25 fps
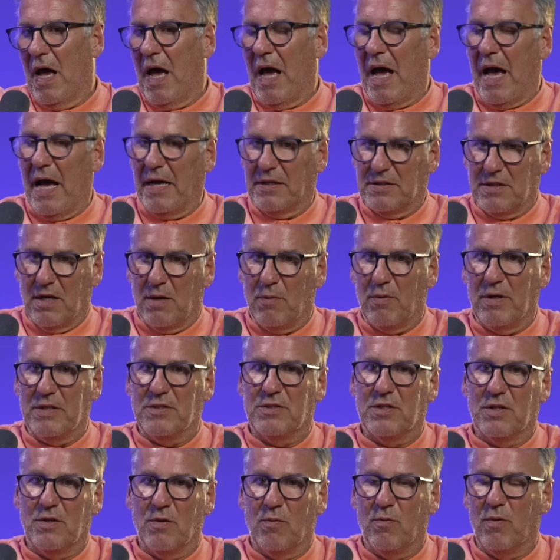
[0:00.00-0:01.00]
As I went
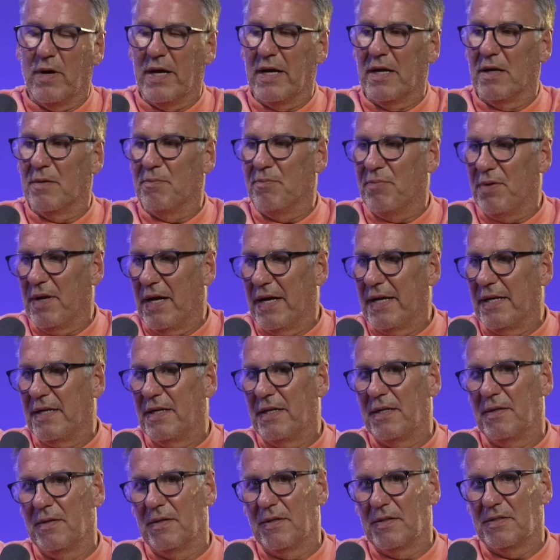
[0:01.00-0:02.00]
to the wing and played
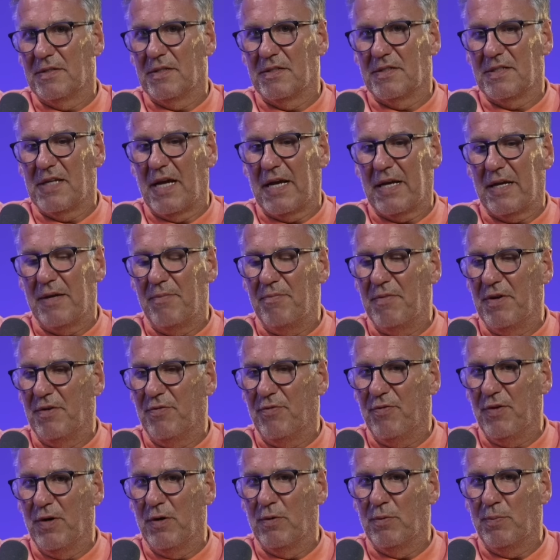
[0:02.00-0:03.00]
in as attacking
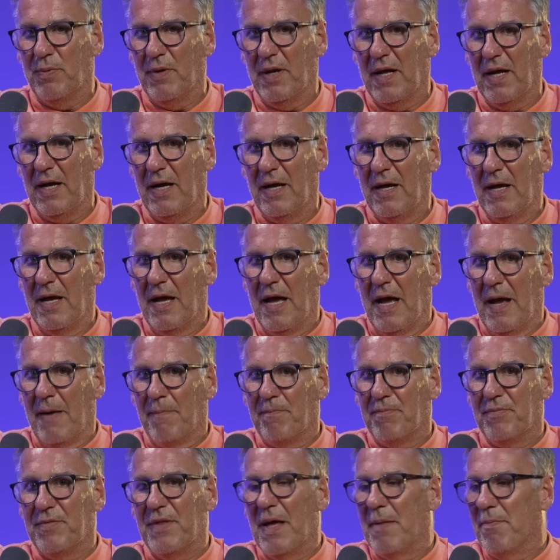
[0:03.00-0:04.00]
midfield player,
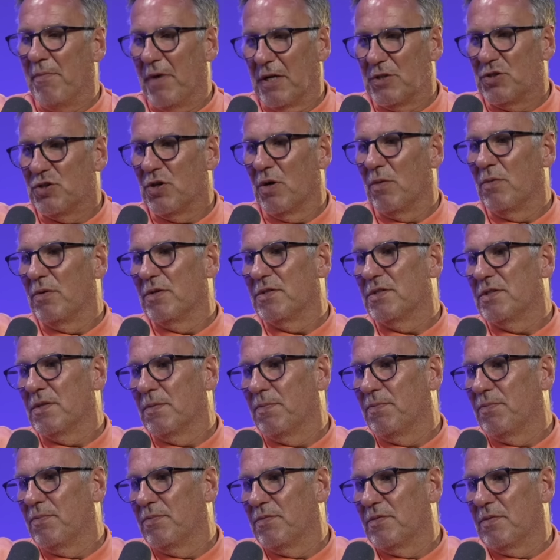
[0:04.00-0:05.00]
then my job was to
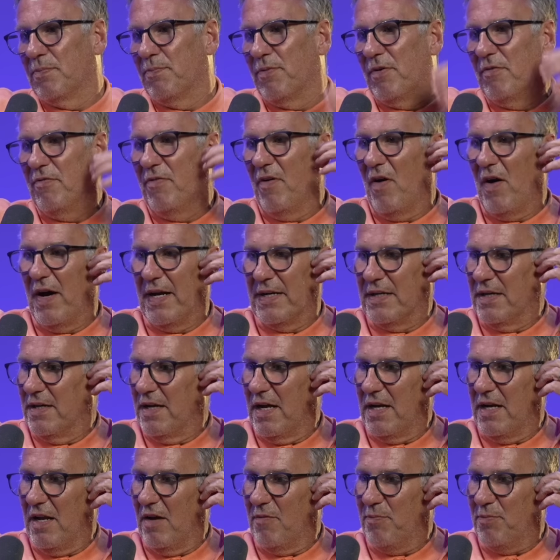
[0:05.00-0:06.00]
provide, and
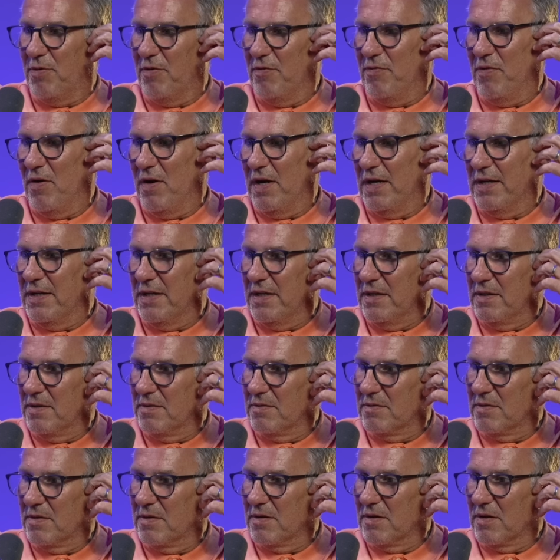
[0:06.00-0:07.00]
I love providing
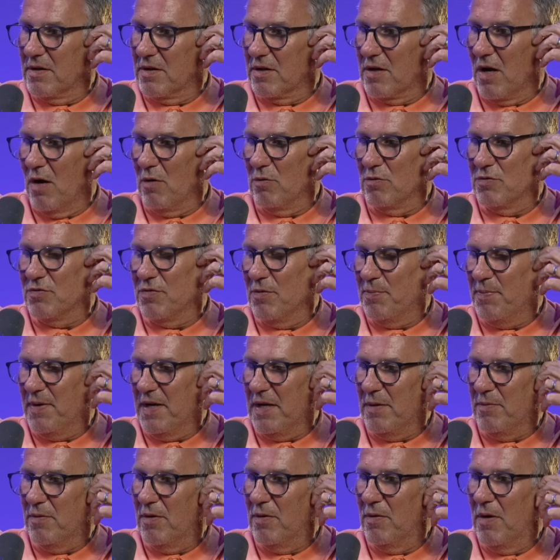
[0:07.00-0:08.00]
goals for
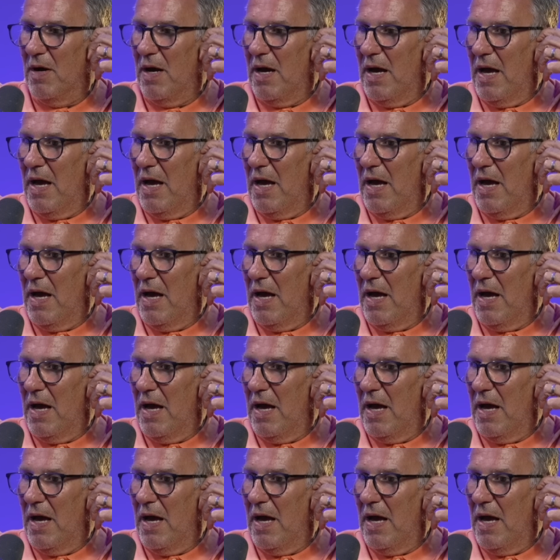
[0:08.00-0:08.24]
people.